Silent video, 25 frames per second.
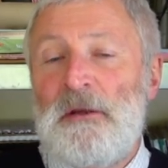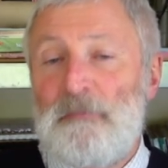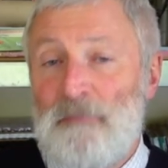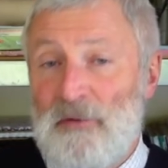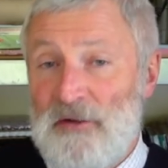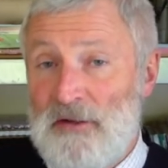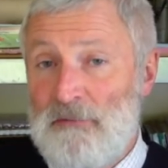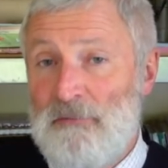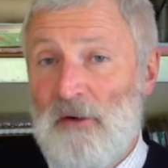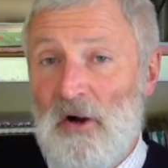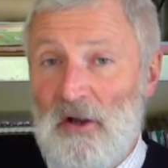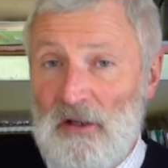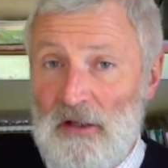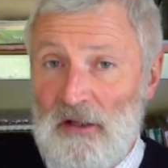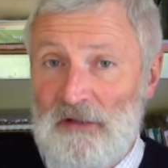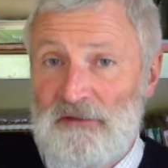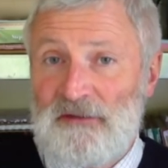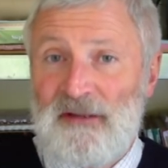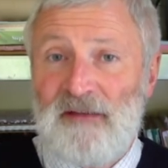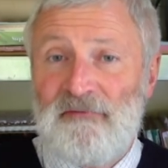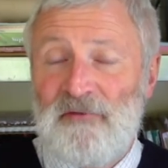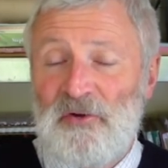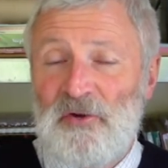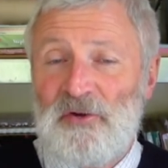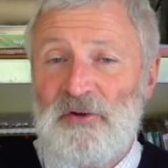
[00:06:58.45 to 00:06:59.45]
But you might like to
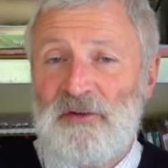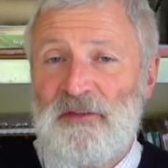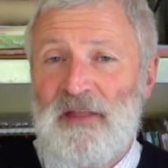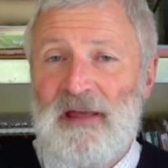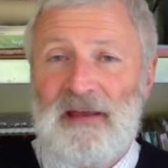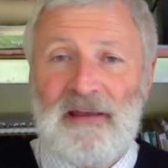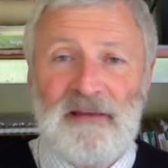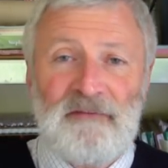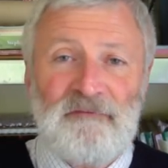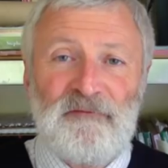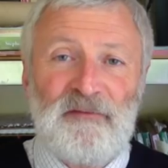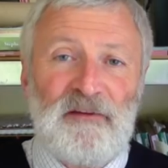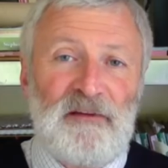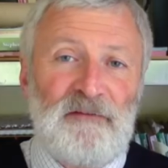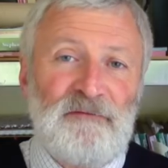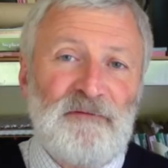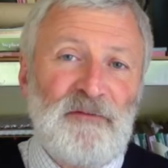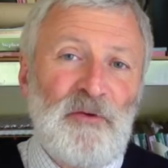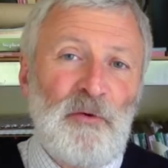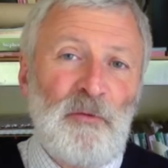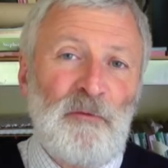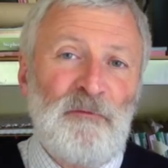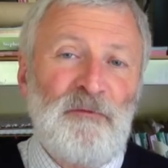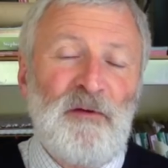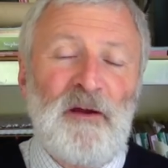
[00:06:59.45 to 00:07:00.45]
have a look at that if, if
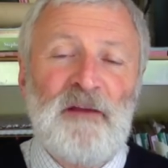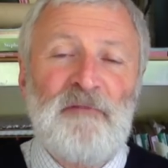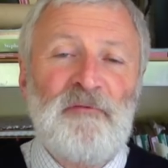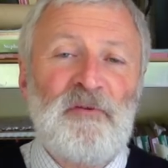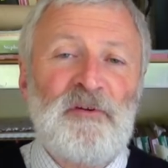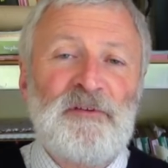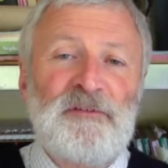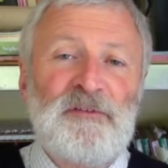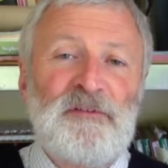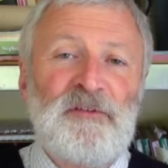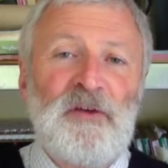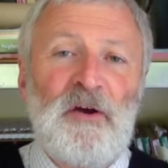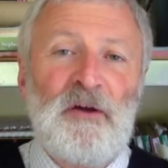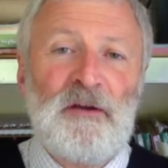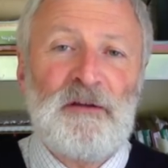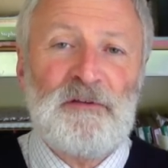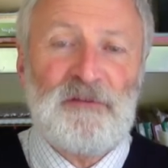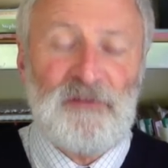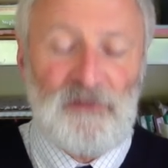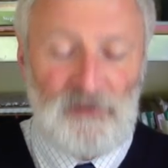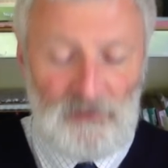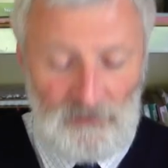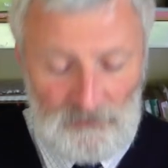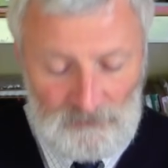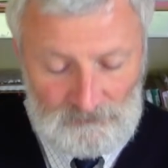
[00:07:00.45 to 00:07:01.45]
your favourite's the Tiger
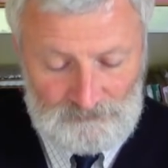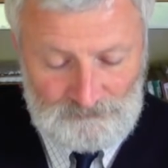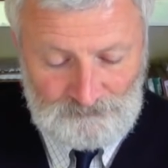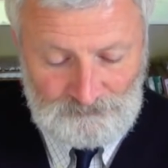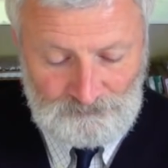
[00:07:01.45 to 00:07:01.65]
2.